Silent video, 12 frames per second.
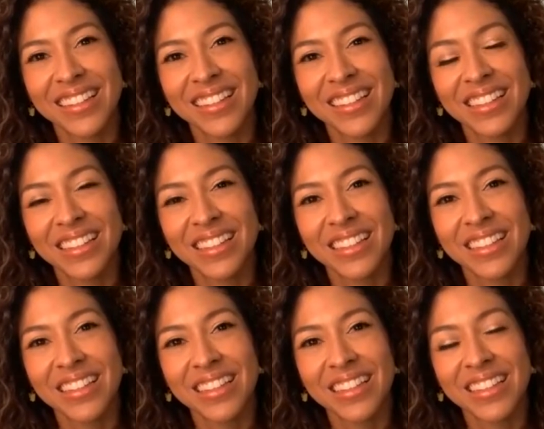
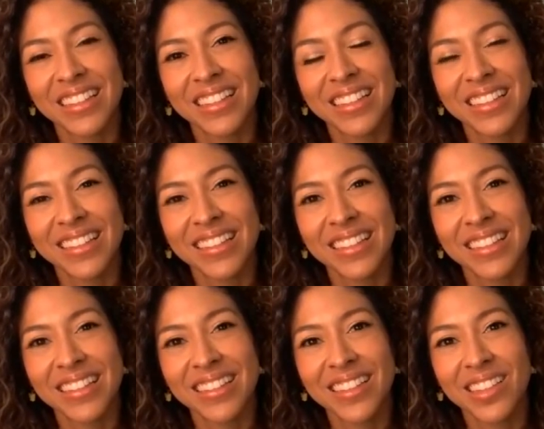
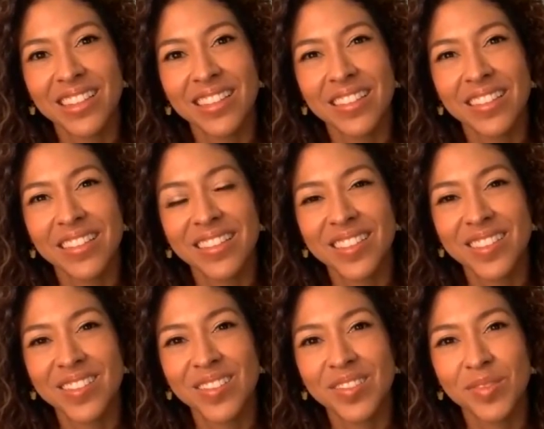
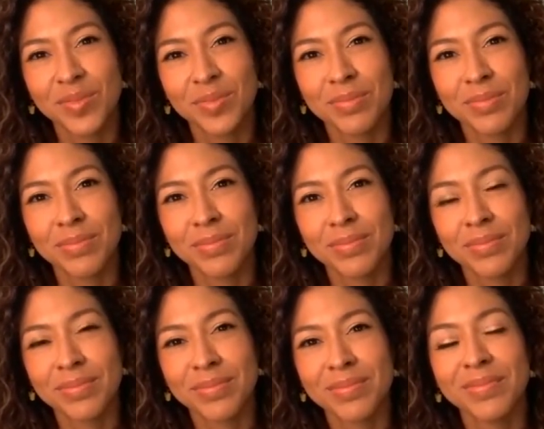
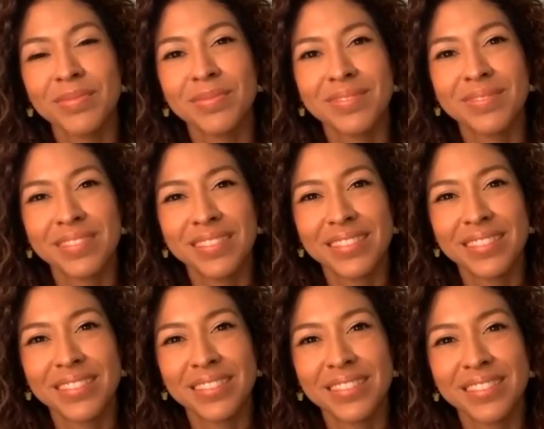
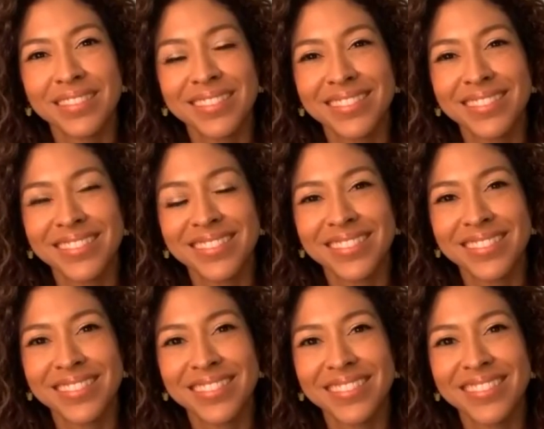
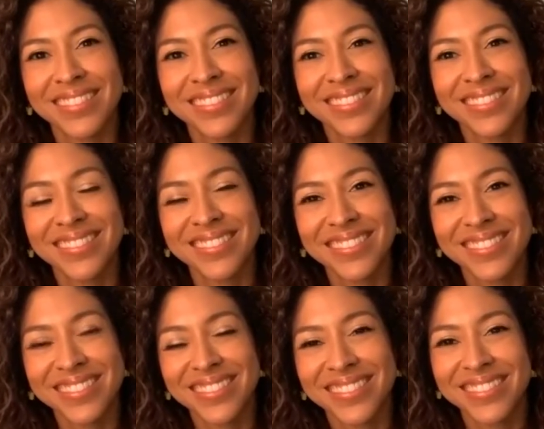
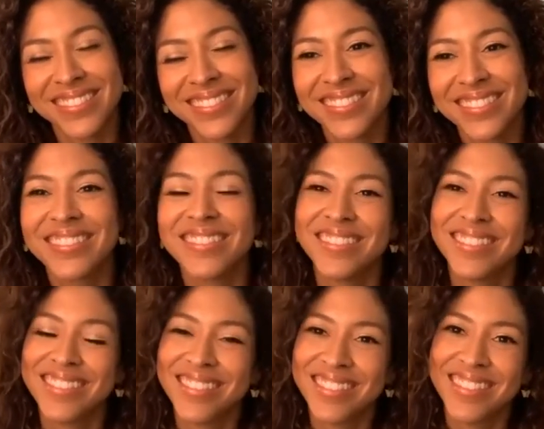(not speaking)